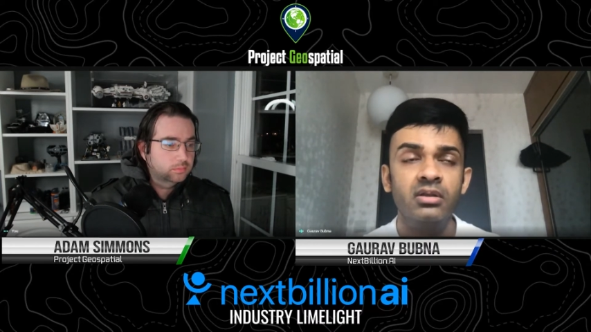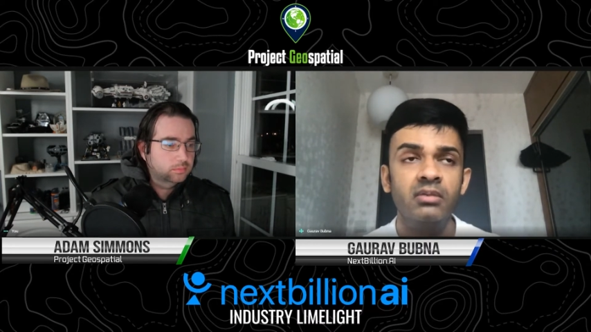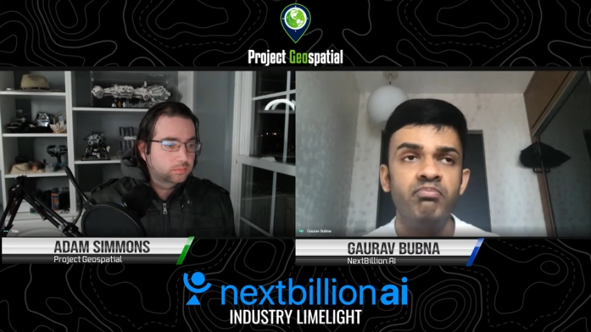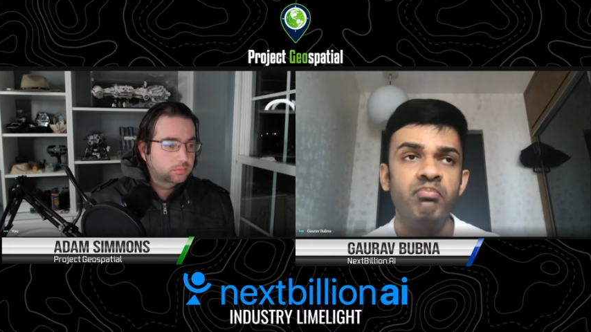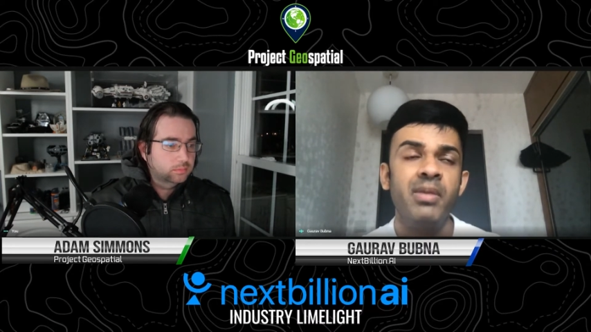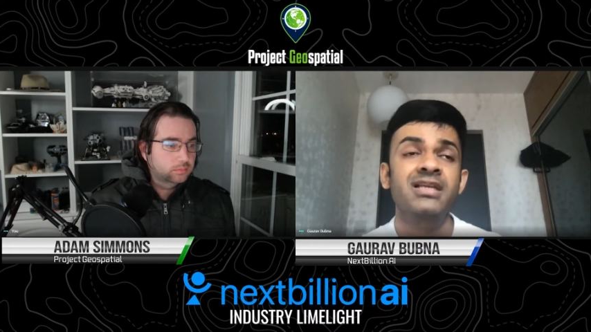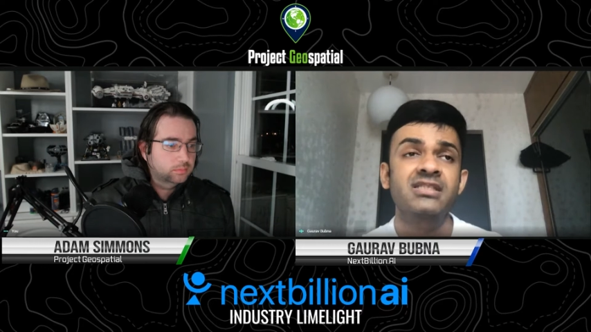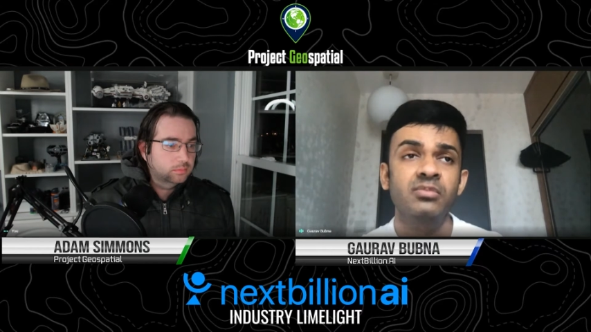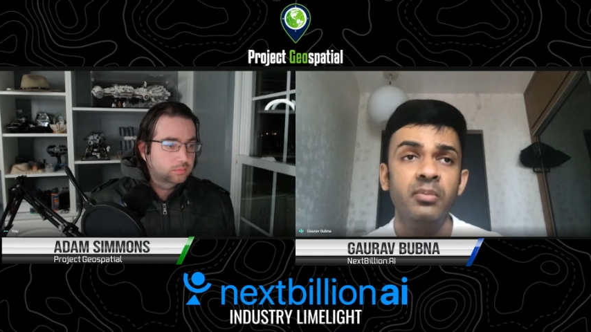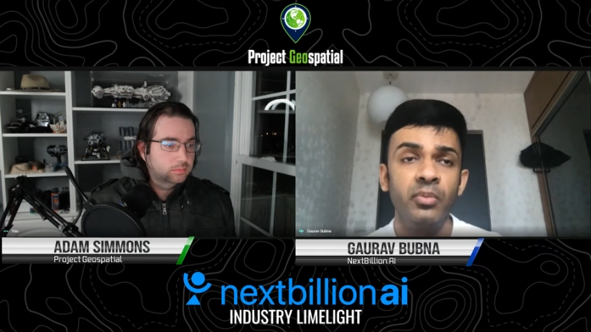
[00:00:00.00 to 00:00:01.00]
Speaker 1: the
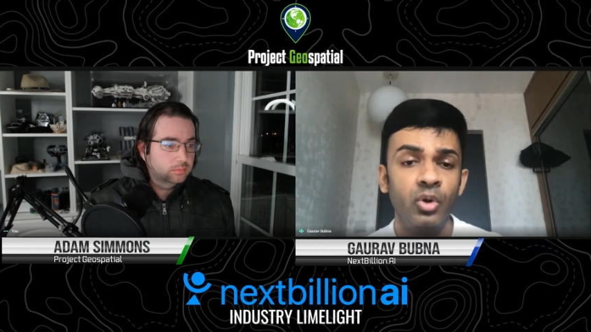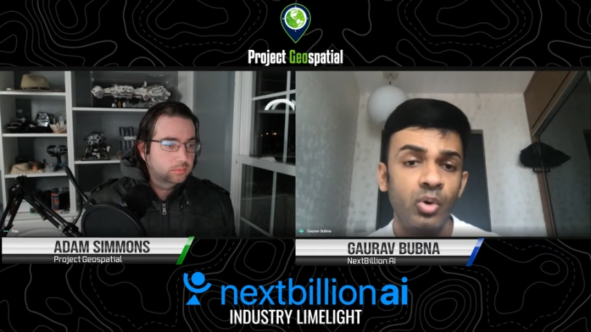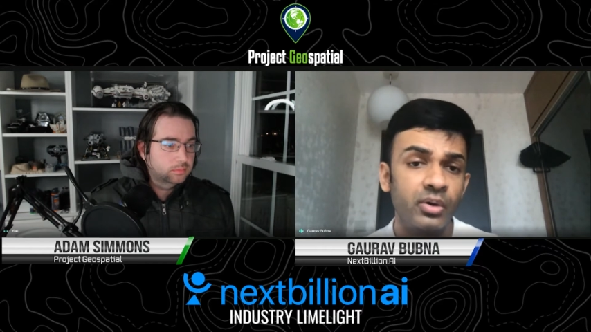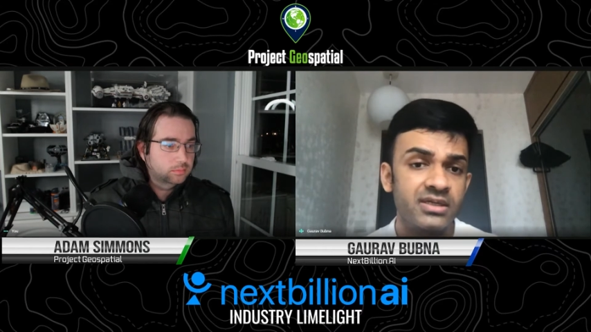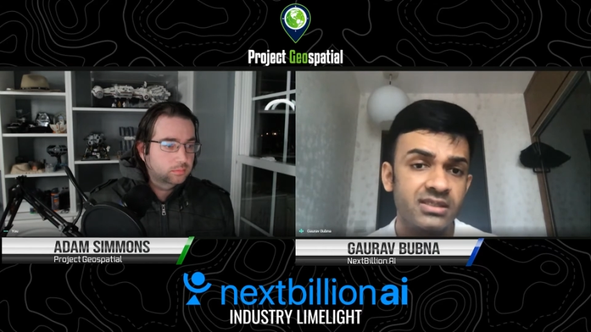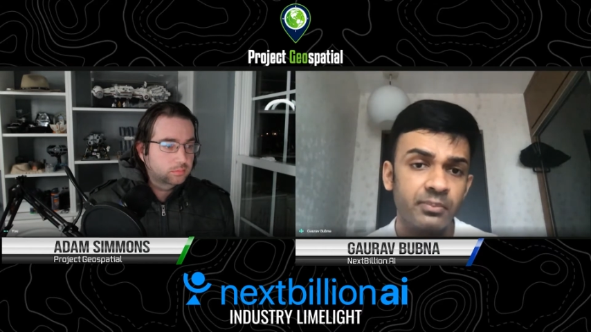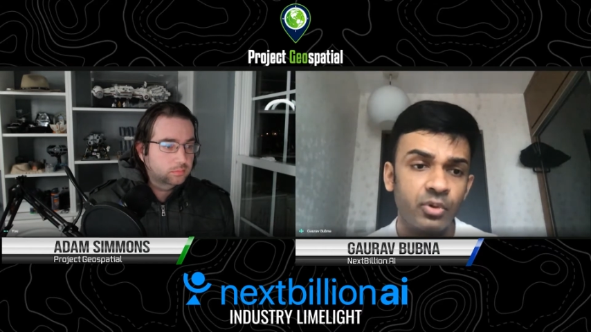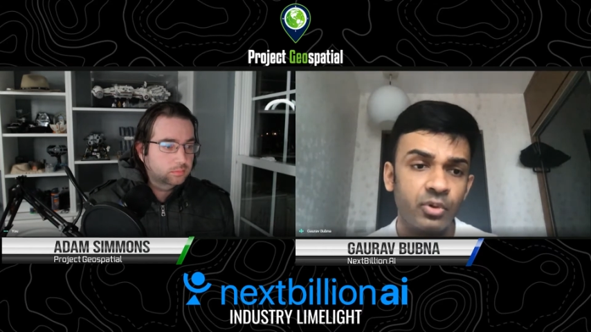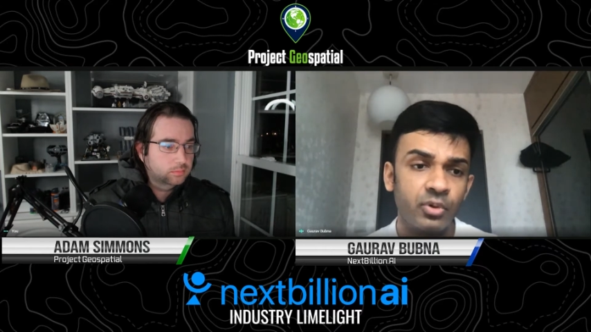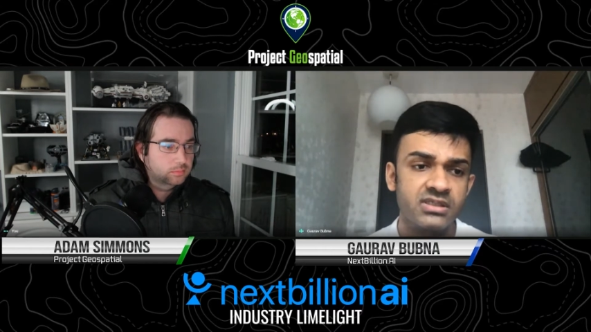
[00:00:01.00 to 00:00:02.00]
maximum load it
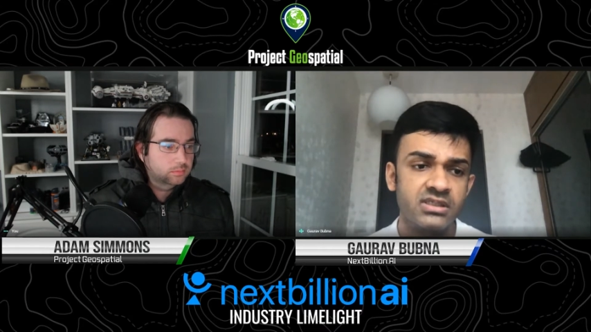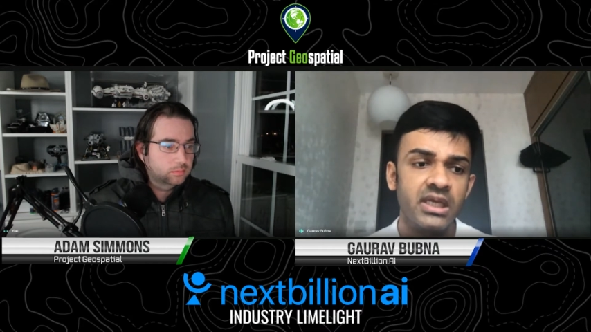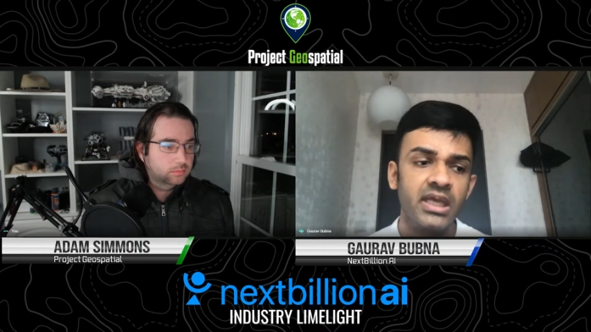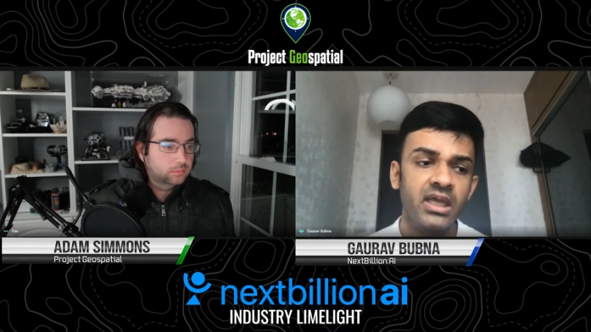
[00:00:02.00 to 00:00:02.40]
supports